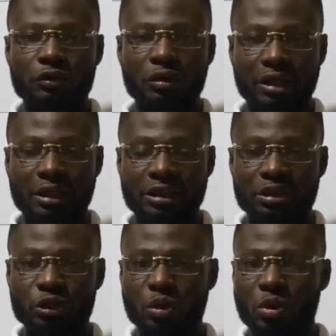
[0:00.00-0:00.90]
Okay,
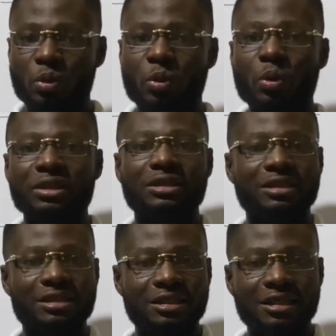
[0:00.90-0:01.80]
so what
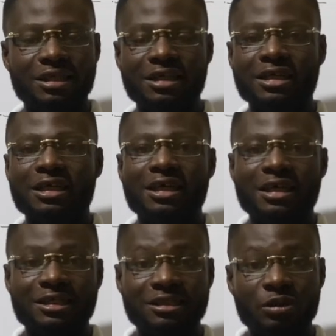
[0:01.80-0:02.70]

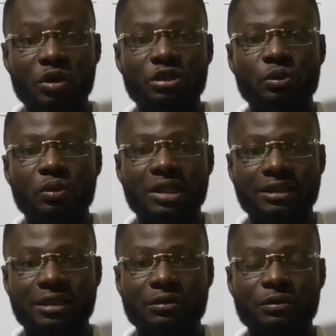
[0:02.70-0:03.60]
is it going to
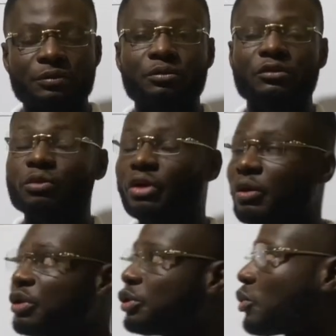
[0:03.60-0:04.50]
entail? We are
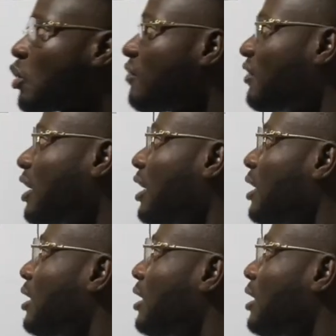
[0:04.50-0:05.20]
going to cover